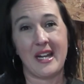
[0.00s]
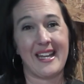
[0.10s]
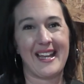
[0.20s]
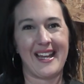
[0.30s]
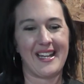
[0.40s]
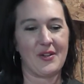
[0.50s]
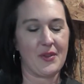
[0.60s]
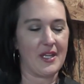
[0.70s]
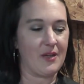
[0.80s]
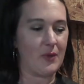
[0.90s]
and I don't
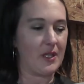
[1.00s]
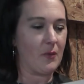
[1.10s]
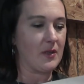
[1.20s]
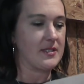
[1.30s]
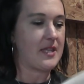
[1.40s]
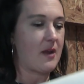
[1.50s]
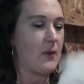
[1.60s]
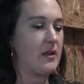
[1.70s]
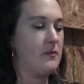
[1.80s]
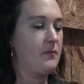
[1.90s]
think it really works that
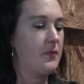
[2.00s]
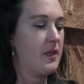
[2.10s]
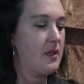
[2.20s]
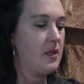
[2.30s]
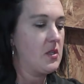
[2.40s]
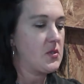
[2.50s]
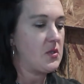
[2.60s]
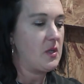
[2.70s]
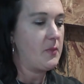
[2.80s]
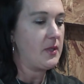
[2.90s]
well. So
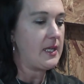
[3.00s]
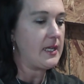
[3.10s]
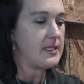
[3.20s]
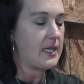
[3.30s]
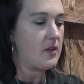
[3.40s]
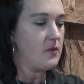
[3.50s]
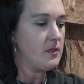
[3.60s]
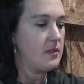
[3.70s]
you put that down,